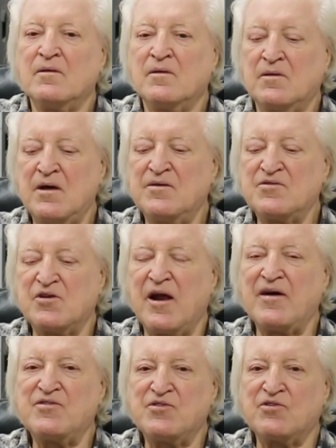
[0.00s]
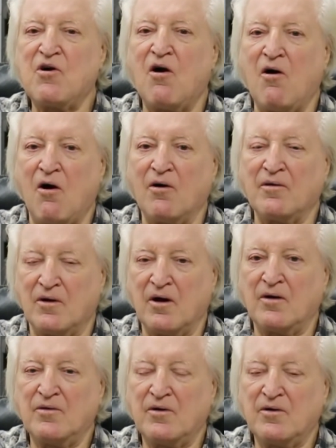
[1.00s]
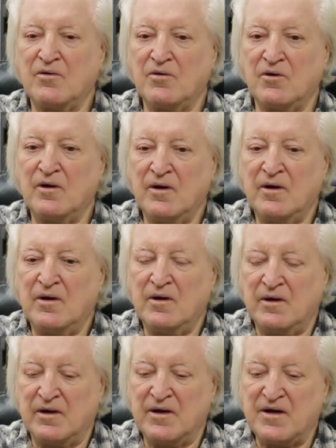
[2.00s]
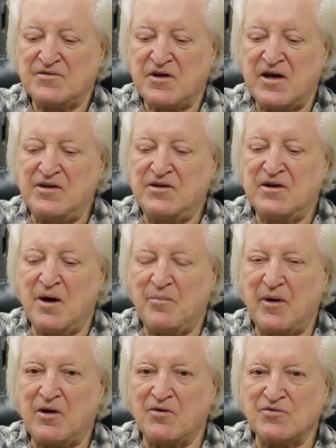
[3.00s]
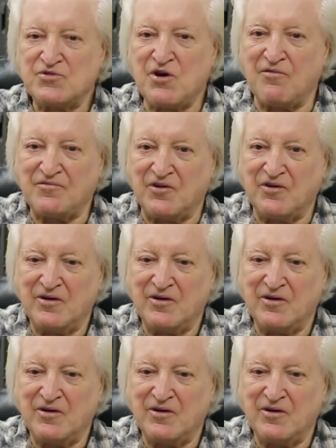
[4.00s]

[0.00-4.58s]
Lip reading: The insulation got hot under the hood, and as it heated up, it got softer